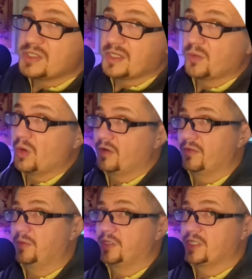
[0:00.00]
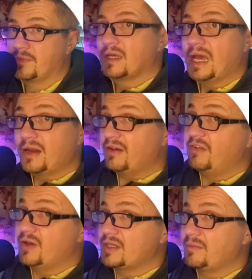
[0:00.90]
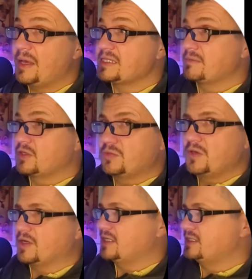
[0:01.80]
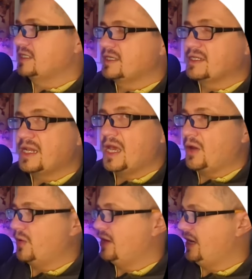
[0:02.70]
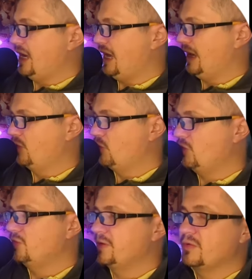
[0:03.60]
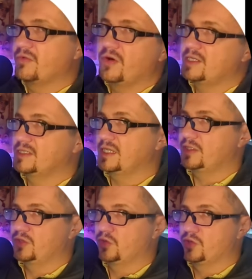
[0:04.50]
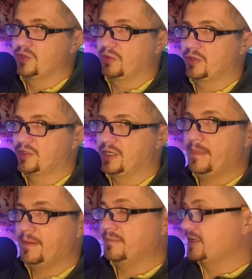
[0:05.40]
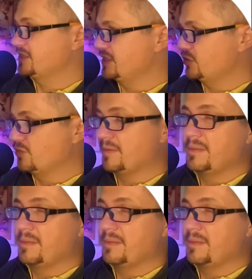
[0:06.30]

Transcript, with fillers: in one of the projects. And I found it amazing, but to be honest, now I will be rewriting that to use a reducer because it will be much